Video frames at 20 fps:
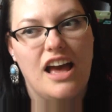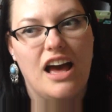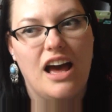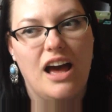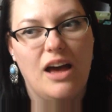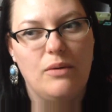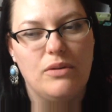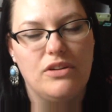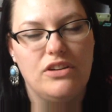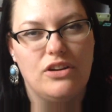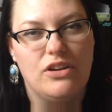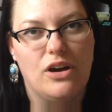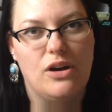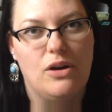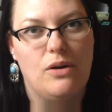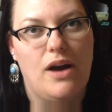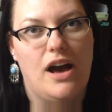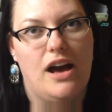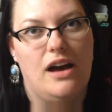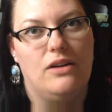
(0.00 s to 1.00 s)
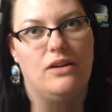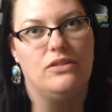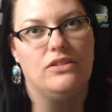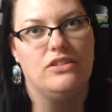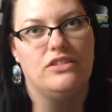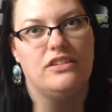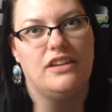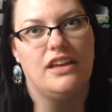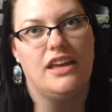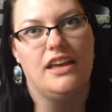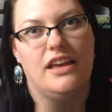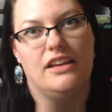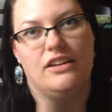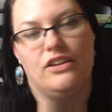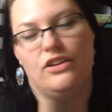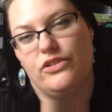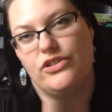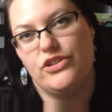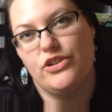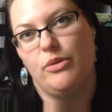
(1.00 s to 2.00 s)
I would go out and
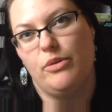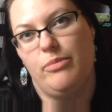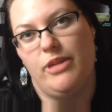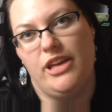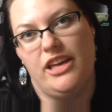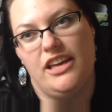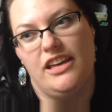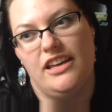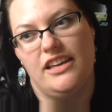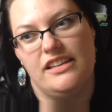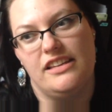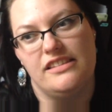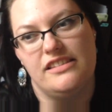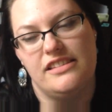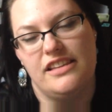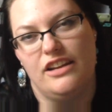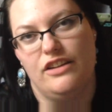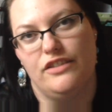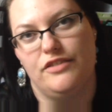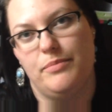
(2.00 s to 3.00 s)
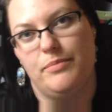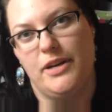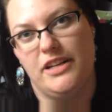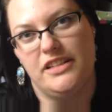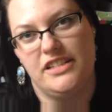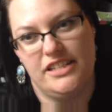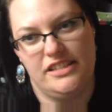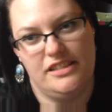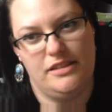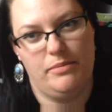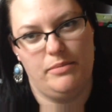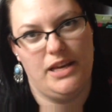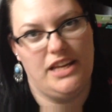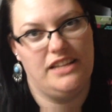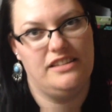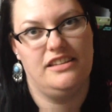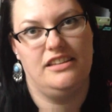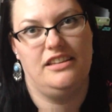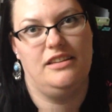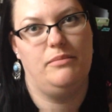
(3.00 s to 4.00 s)
go shopping instead of
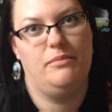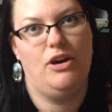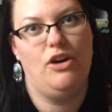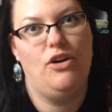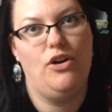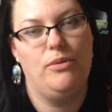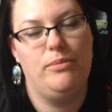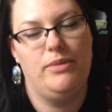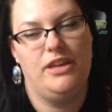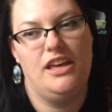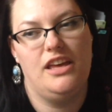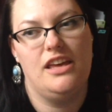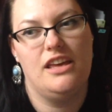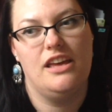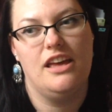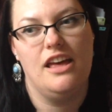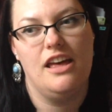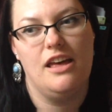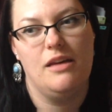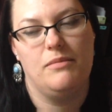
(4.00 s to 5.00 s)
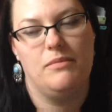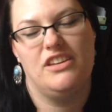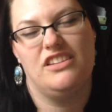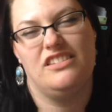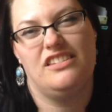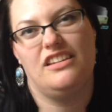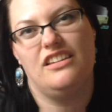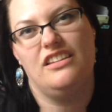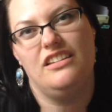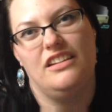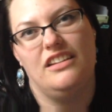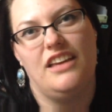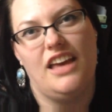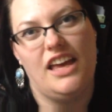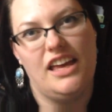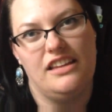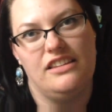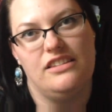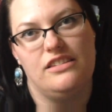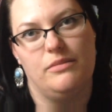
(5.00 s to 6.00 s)
participating in my hobby because I couldn't
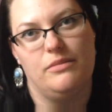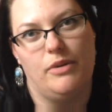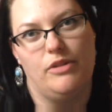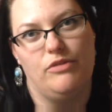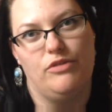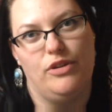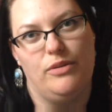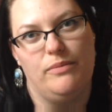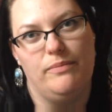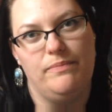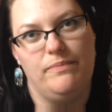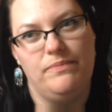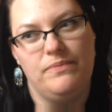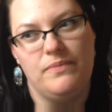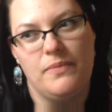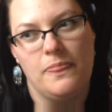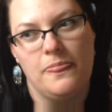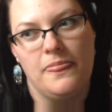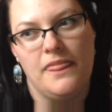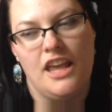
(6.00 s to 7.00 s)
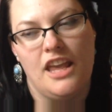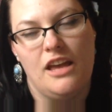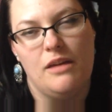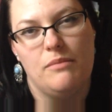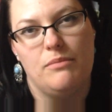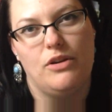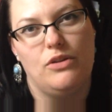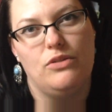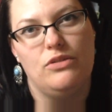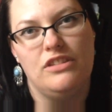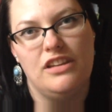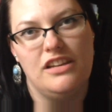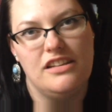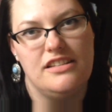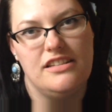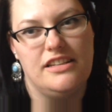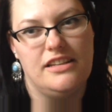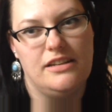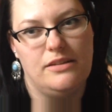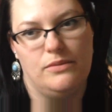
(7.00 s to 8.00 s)
get into my room. But all that
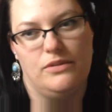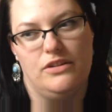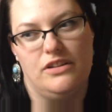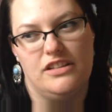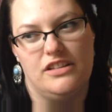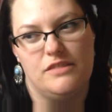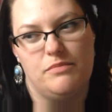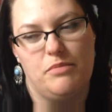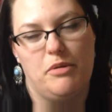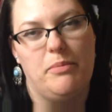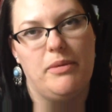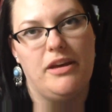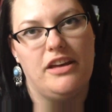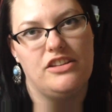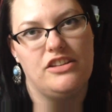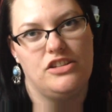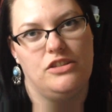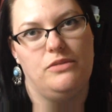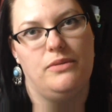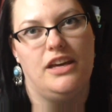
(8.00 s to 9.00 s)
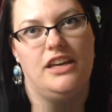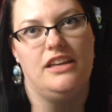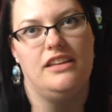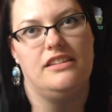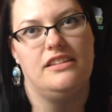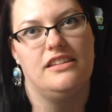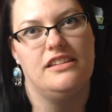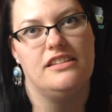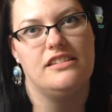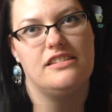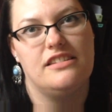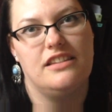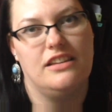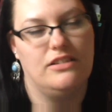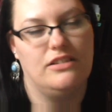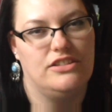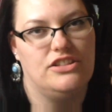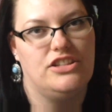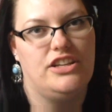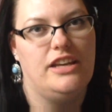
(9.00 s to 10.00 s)
did was perpetuate this
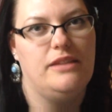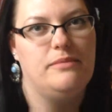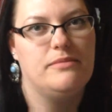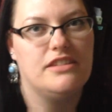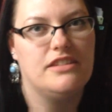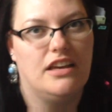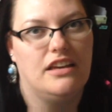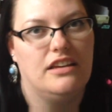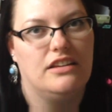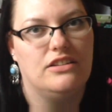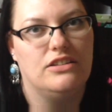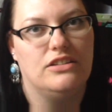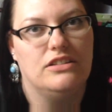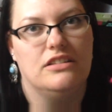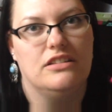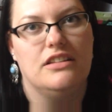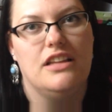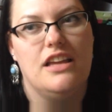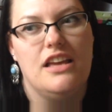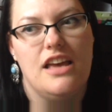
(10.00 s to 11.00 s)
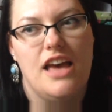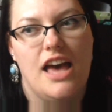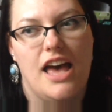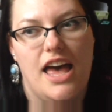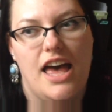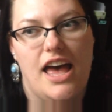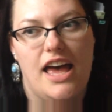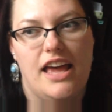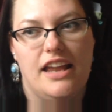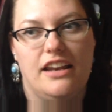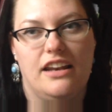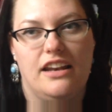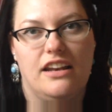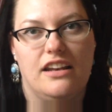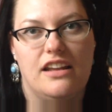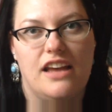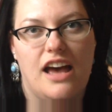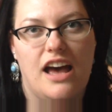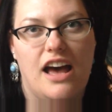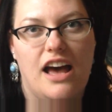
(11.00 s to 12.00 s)
guilt shame cycle, and
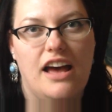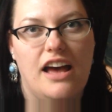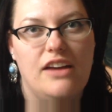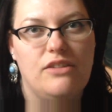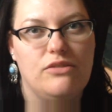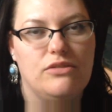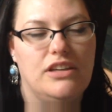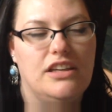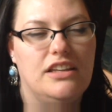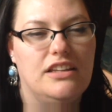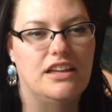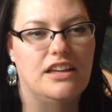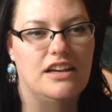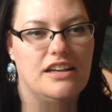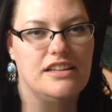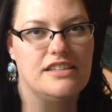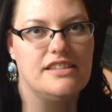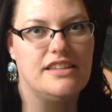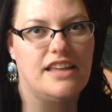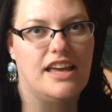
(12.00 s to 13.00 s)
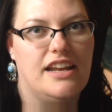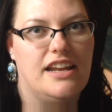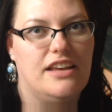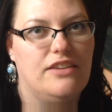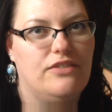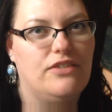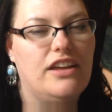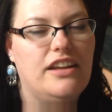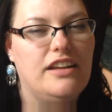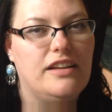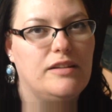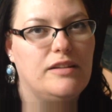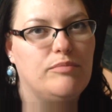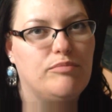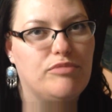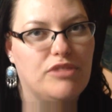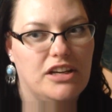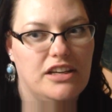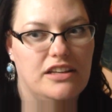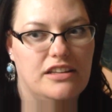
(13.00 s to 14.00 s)
I realized that if I didn't
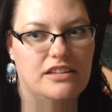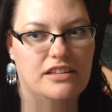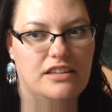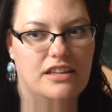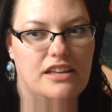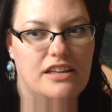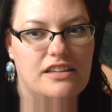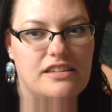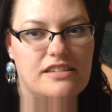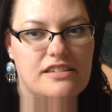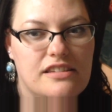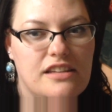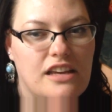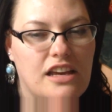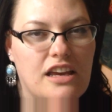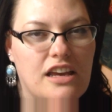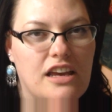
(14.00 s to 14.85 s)
break this,